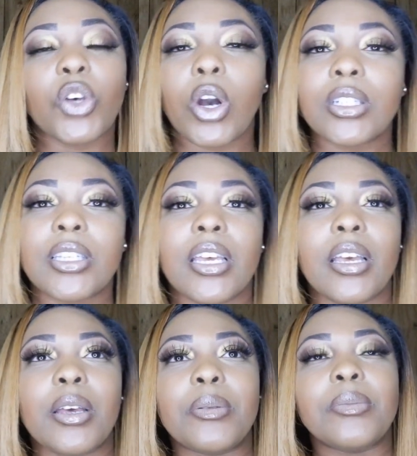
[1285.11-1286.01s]
talked to
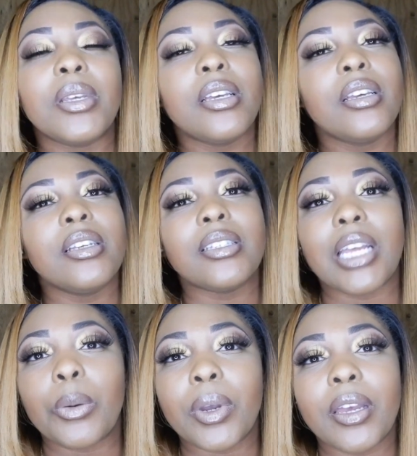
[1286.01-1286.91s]
him,
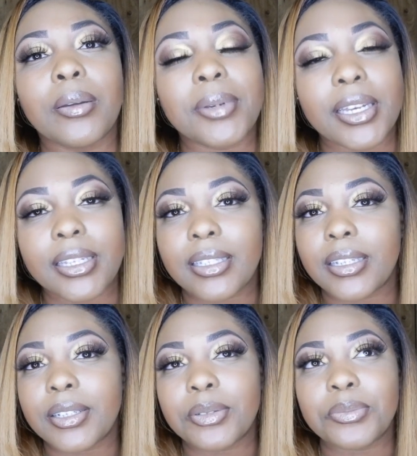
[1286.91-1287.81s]
sang with him, kissed
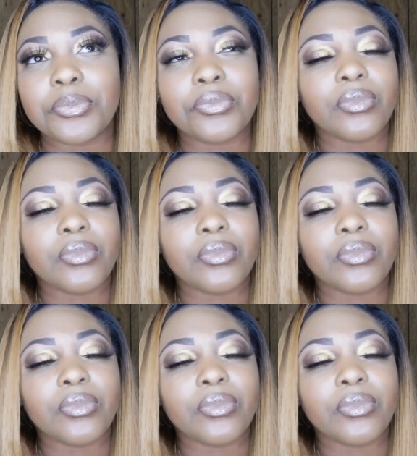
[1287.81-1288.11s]
him,